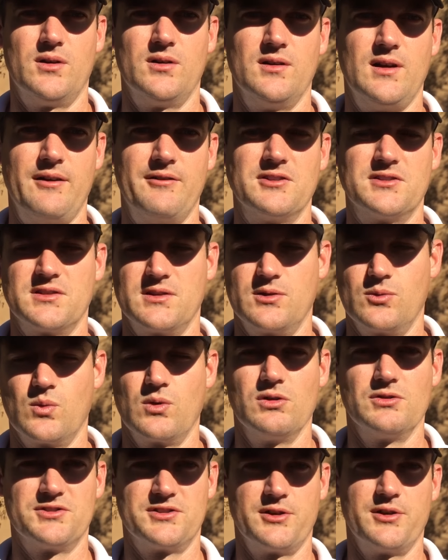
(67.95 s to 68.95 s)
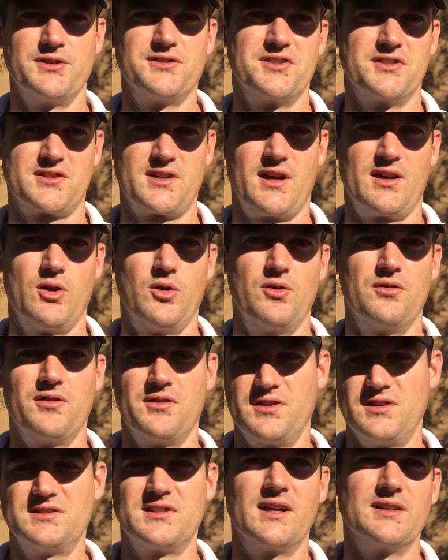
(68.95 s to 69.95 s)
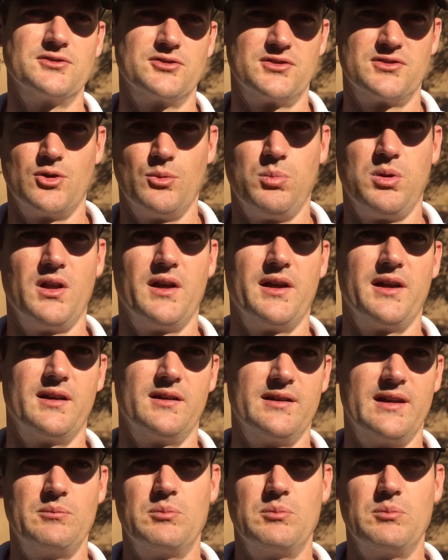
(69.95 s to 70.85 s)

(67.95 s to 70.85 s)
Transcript: Mm-hmm. Obviously, the World Series just got over, and these guys are still playing.